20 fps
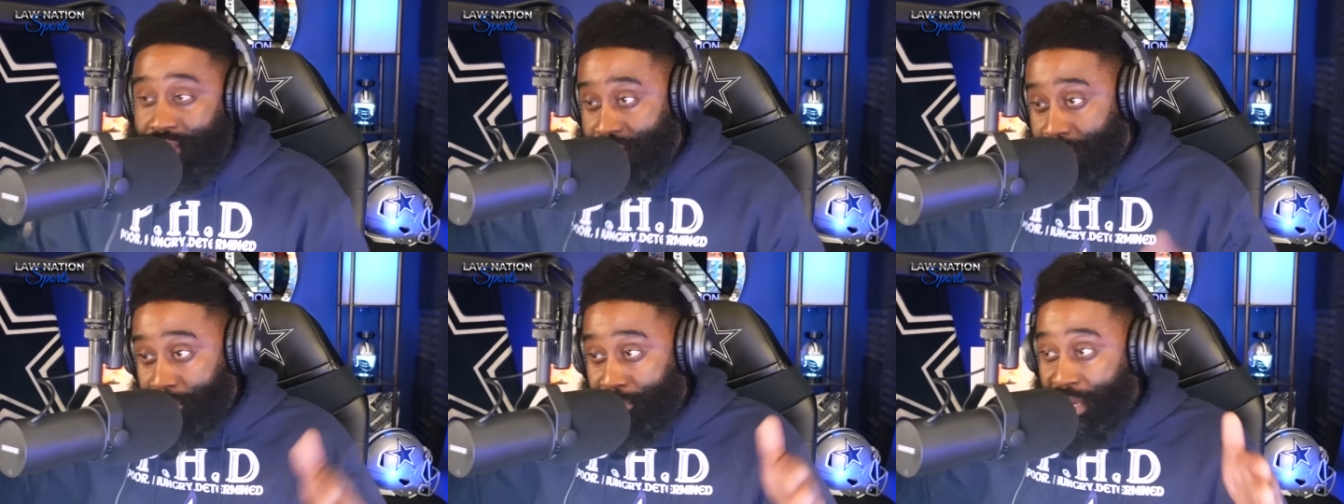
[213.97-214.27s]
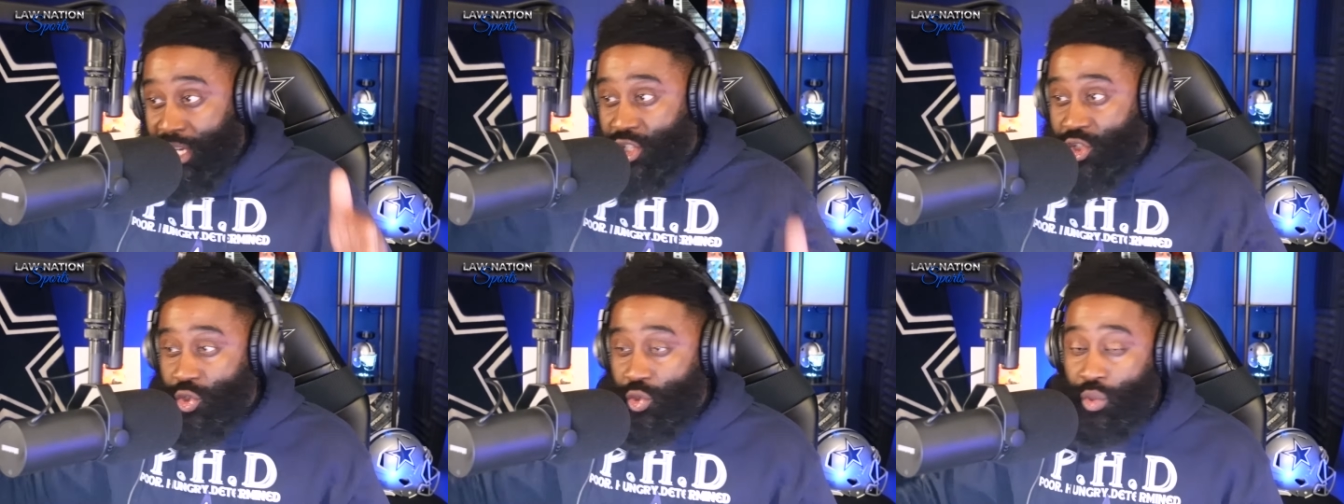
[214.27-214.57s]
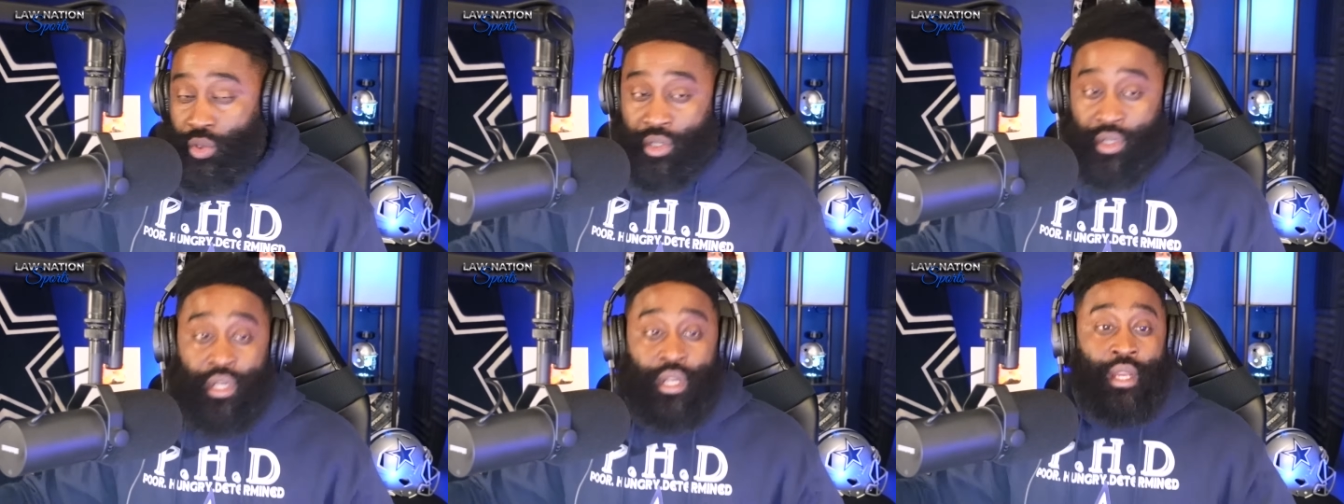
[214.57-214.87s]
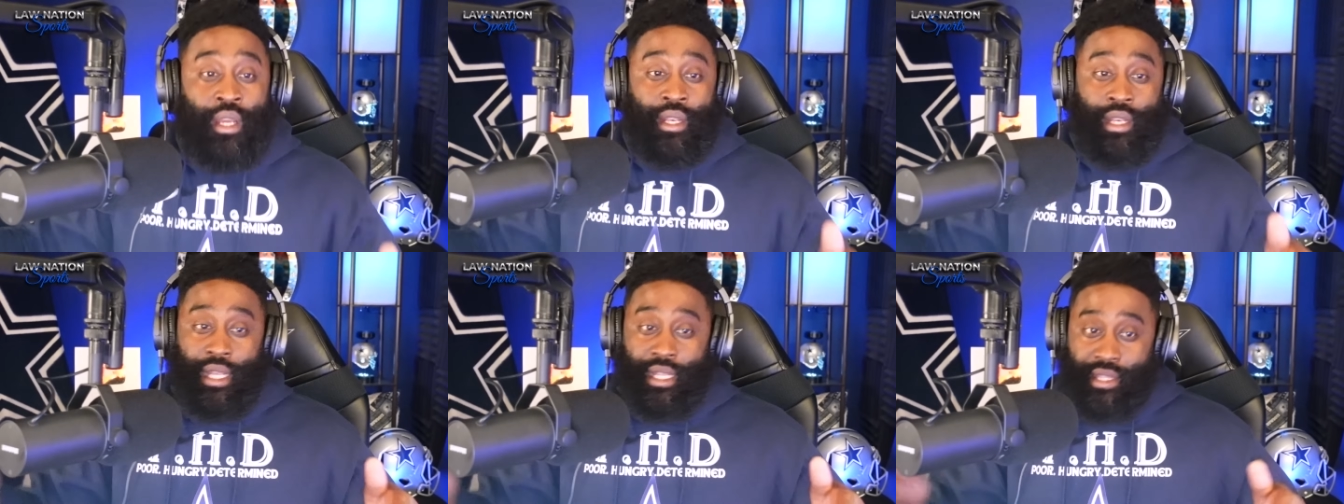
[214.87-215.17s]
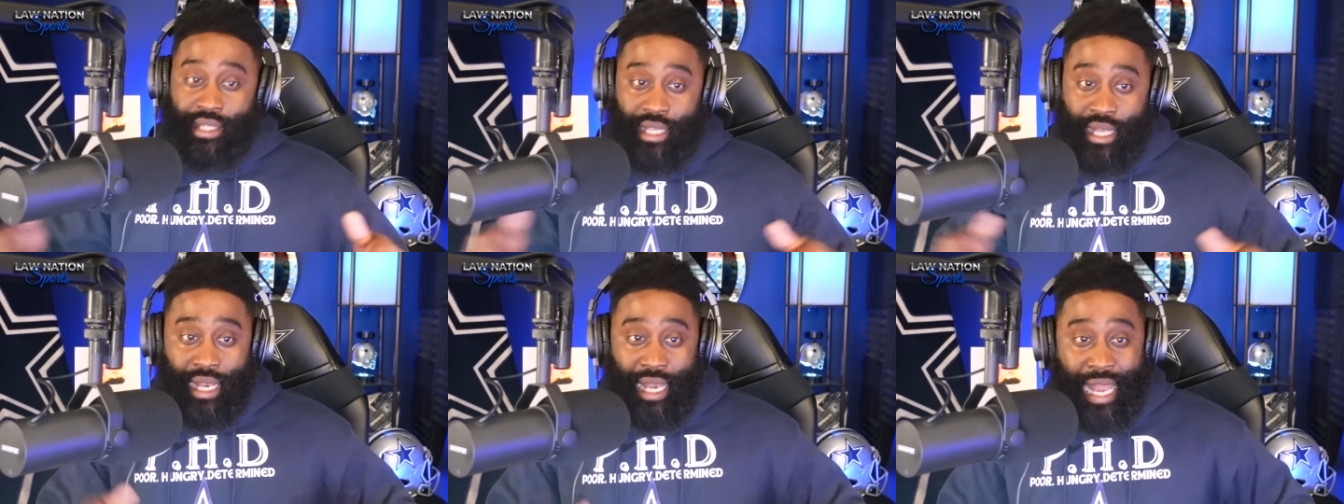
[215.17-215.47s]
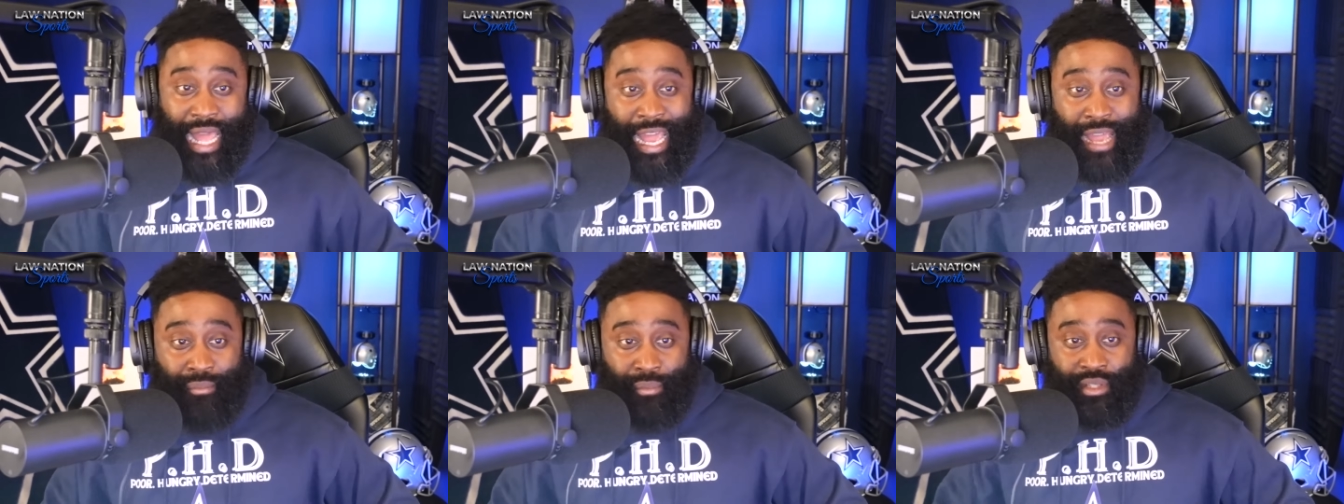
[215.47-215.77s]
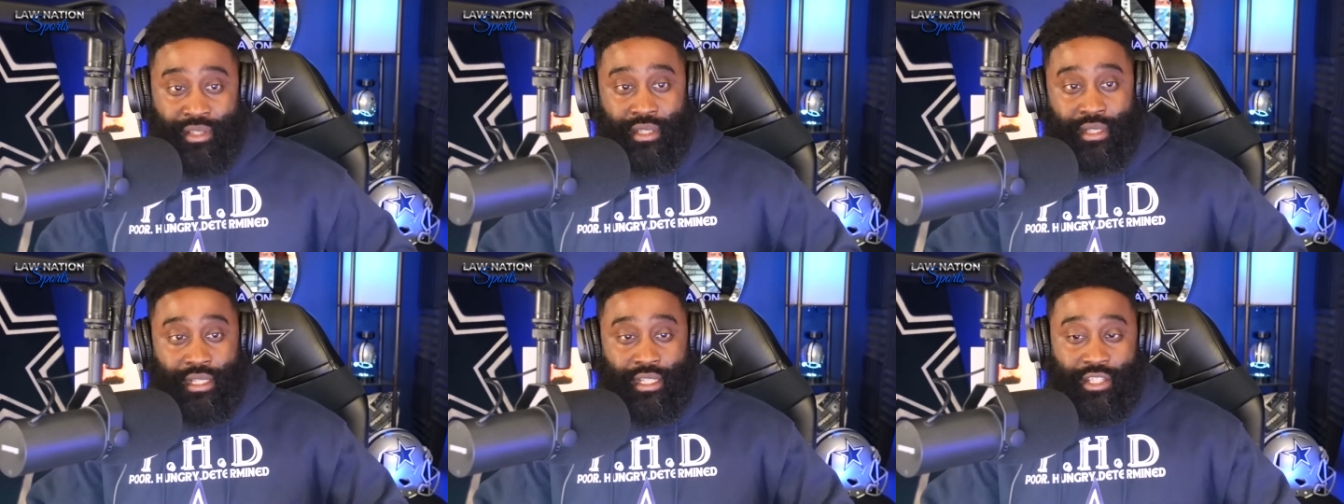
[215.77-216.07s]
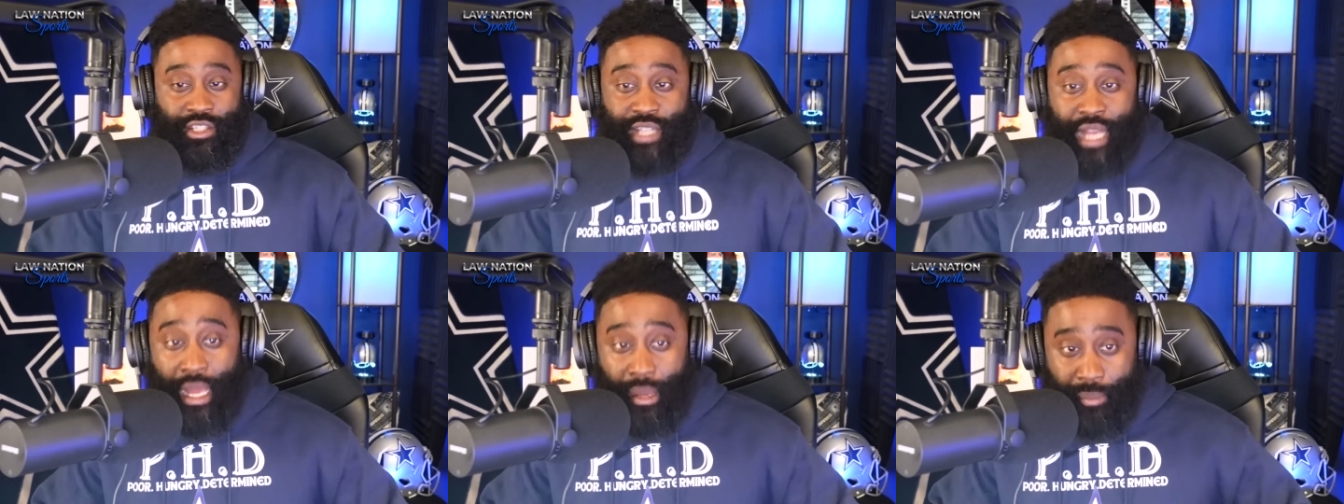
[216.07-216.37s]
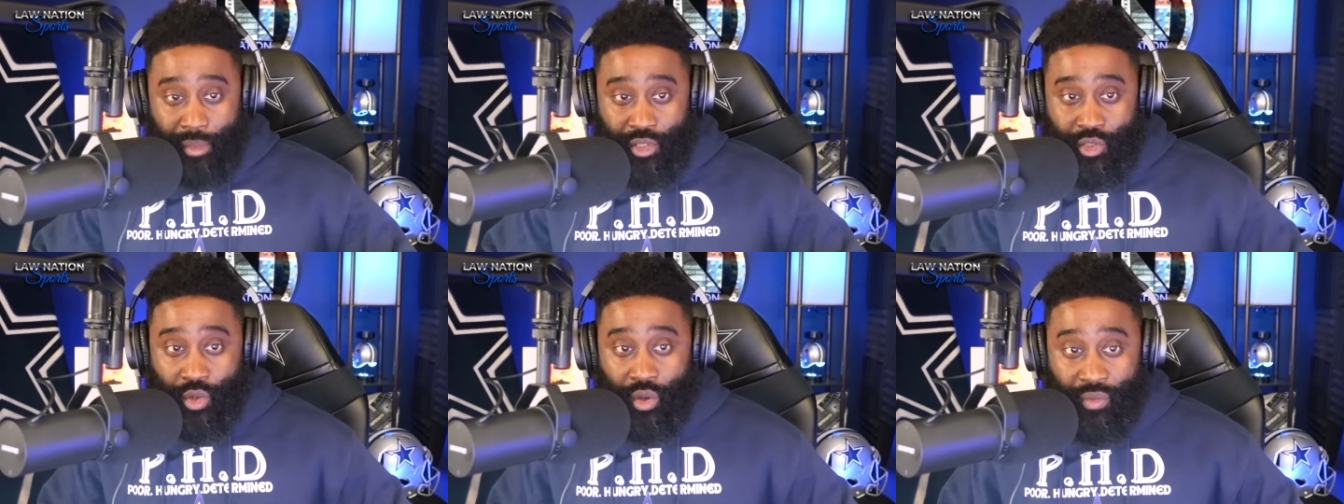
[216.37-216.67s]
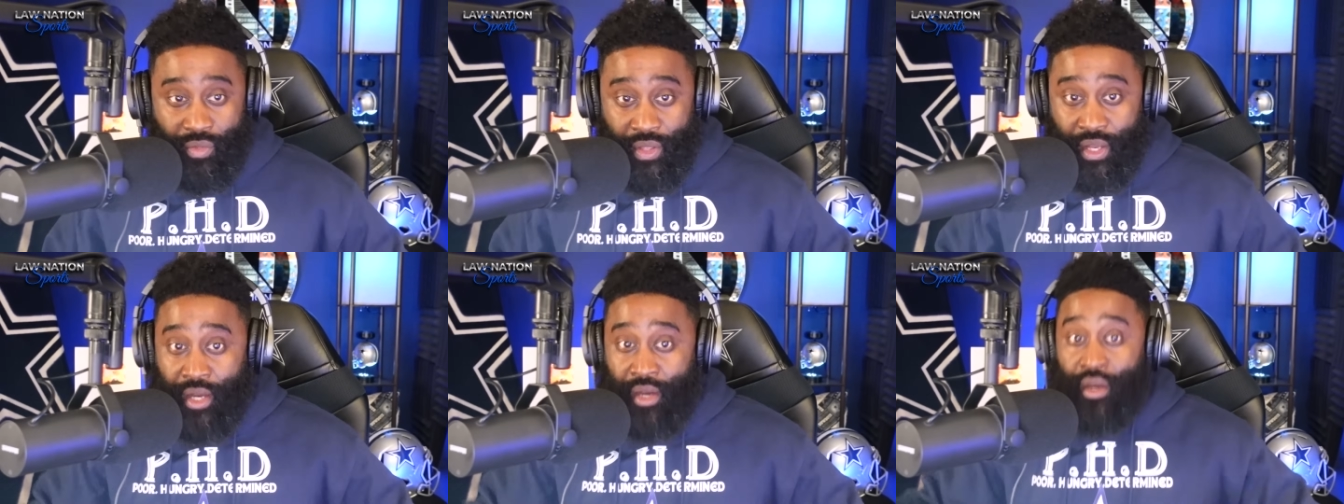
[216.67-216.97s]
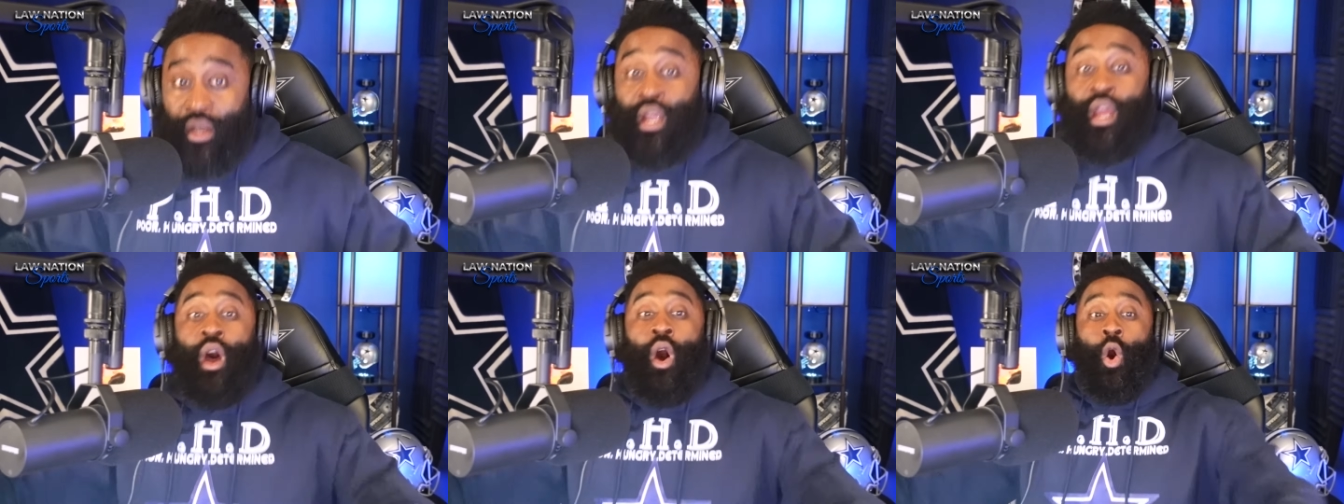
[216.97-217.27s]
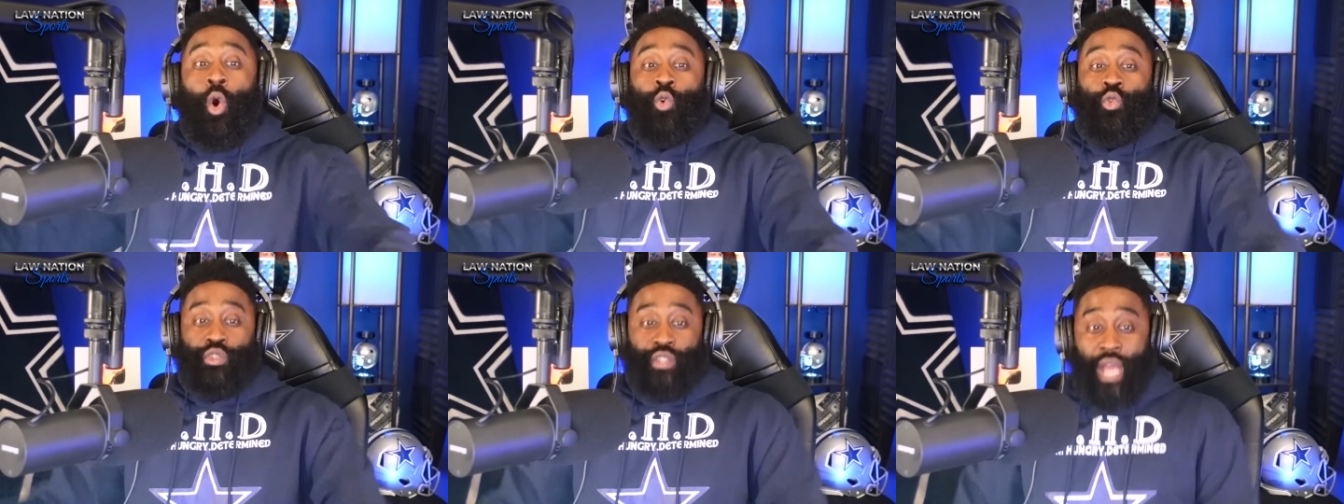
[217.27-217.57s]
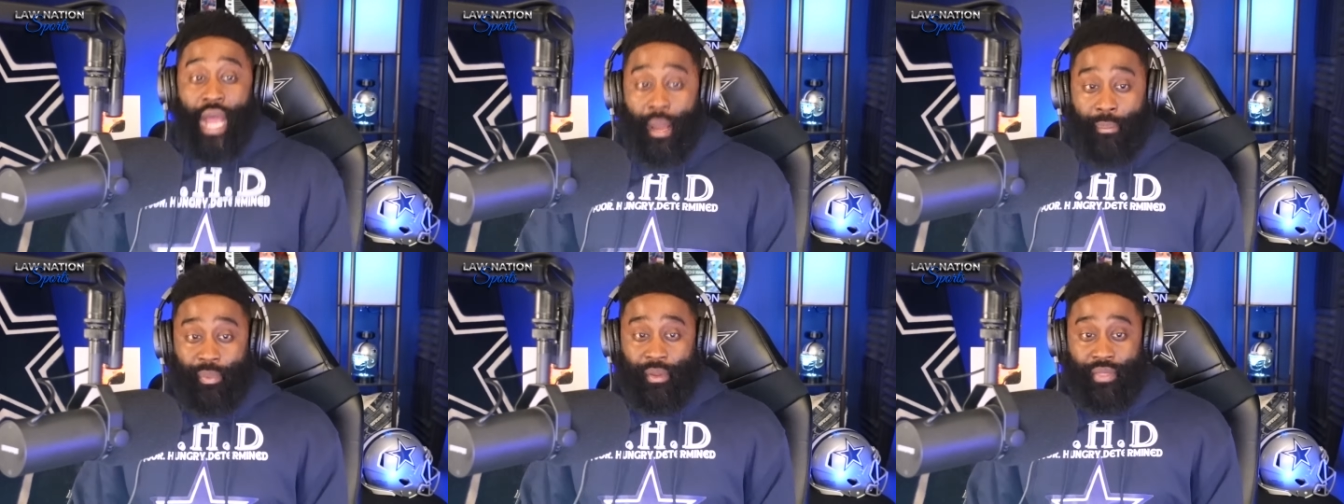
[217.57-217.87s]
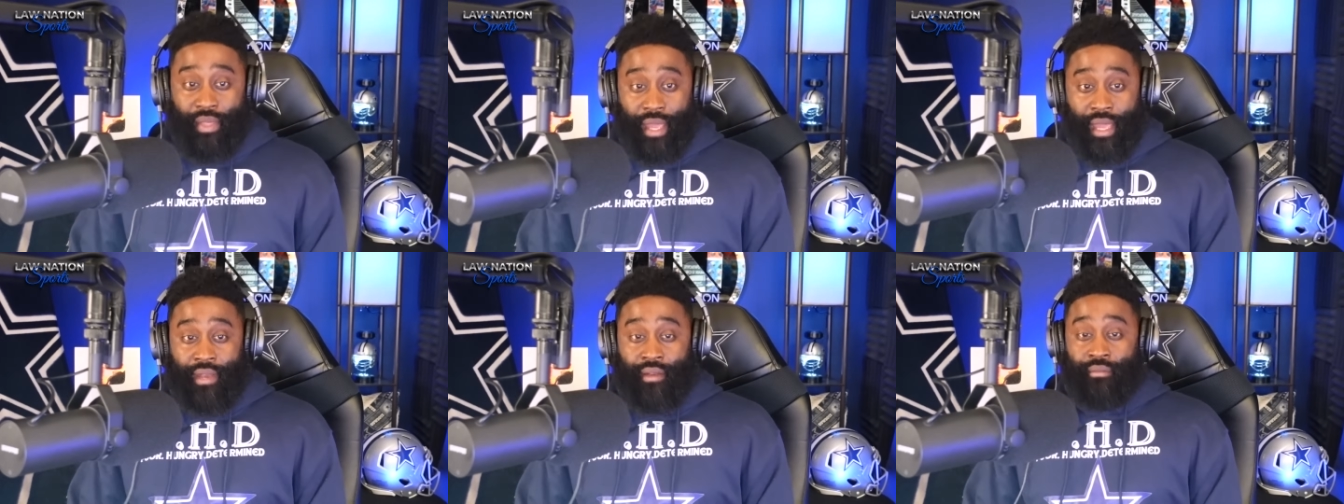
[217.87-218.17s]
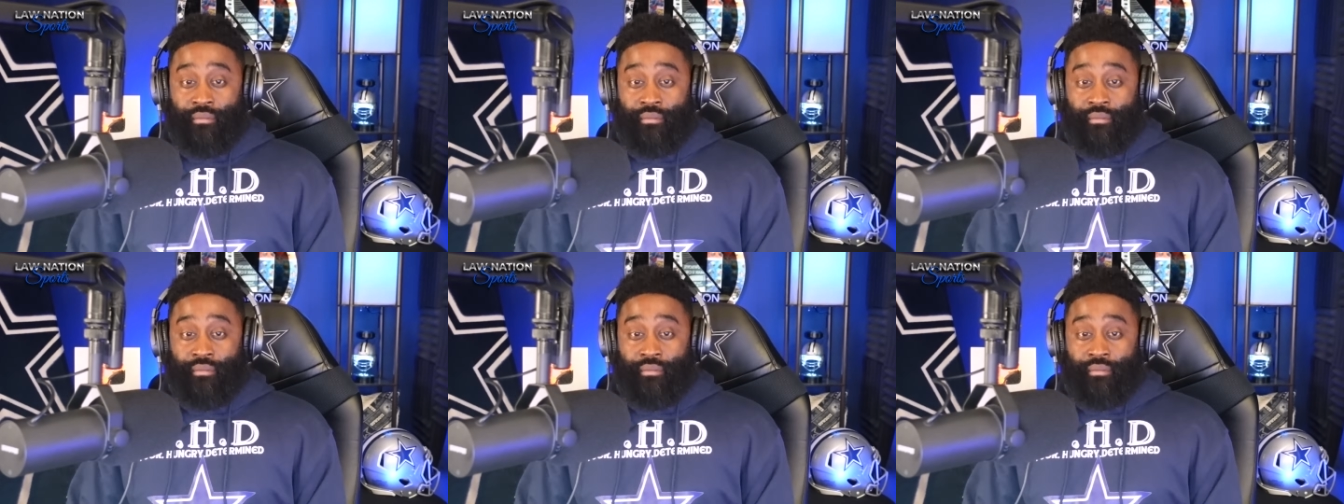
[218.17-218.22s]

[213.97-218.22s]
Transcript: to make sure that the alignments and assignments are there. On top of that,